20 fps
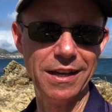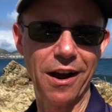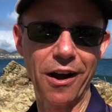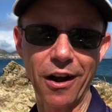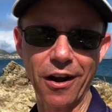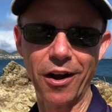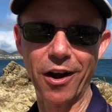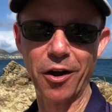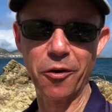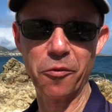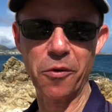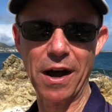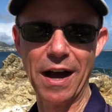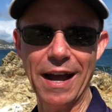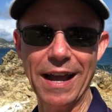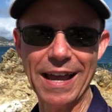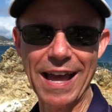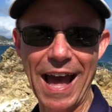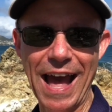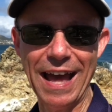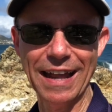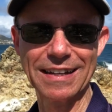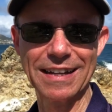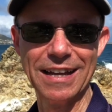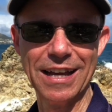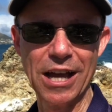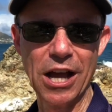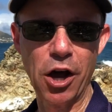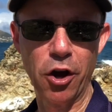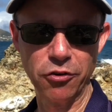E R R Y, at
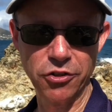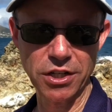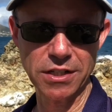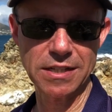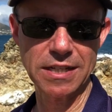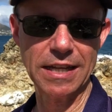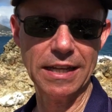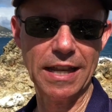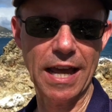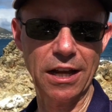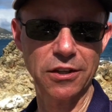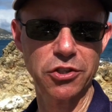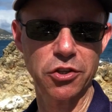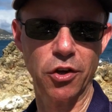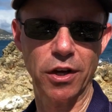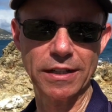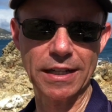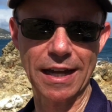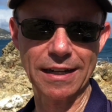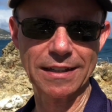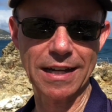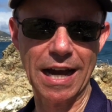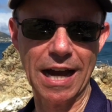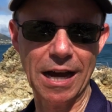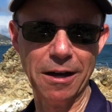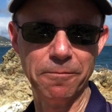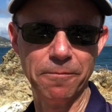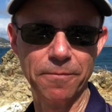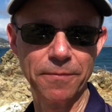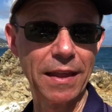Oginski dash law dot
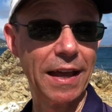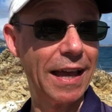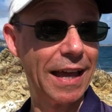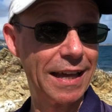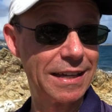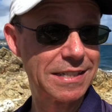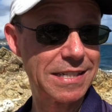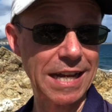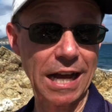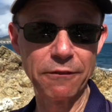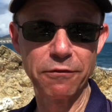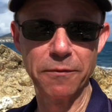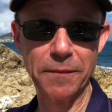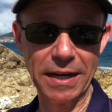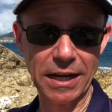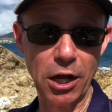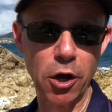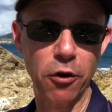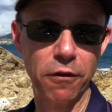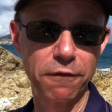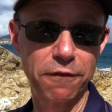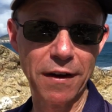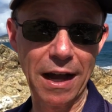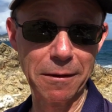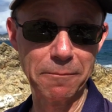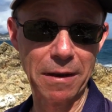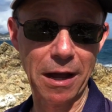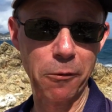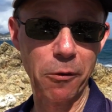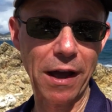com. It's time for me to go and find
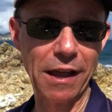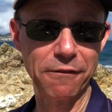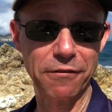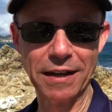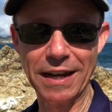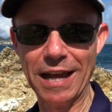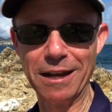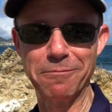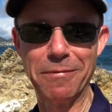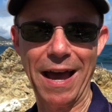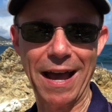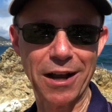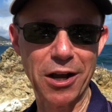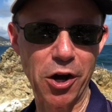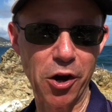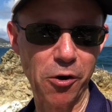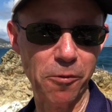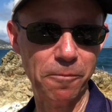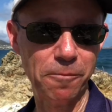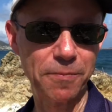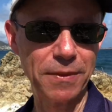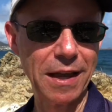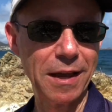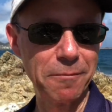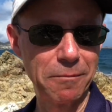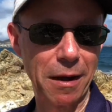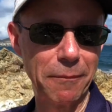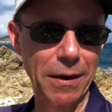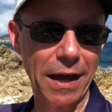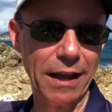my wife and head back home.
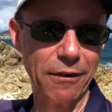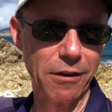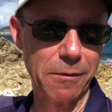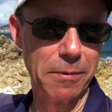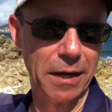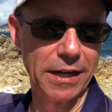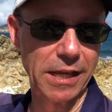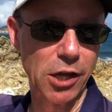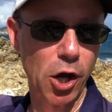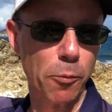Bye-bye, everybody.